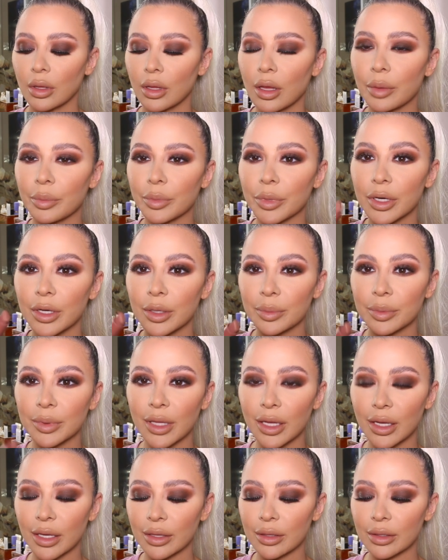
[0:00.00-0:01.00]
I'm gonna
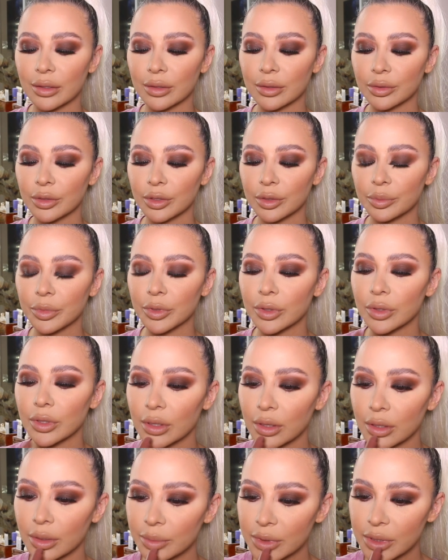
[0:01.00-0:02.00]
apply the Huda
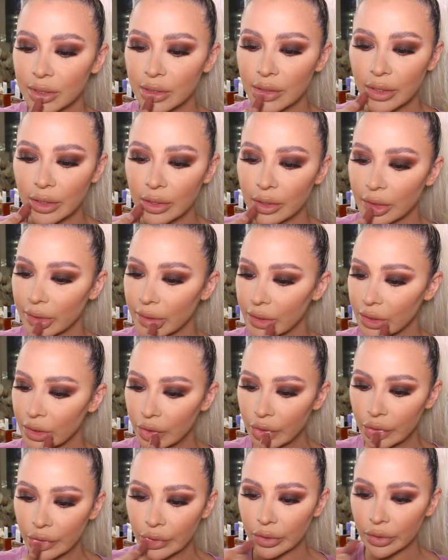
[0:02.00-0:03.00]
Beauty lipstick
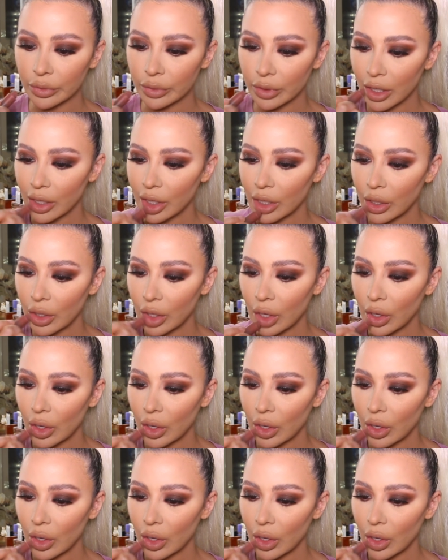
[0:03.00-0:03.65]
in Joyride.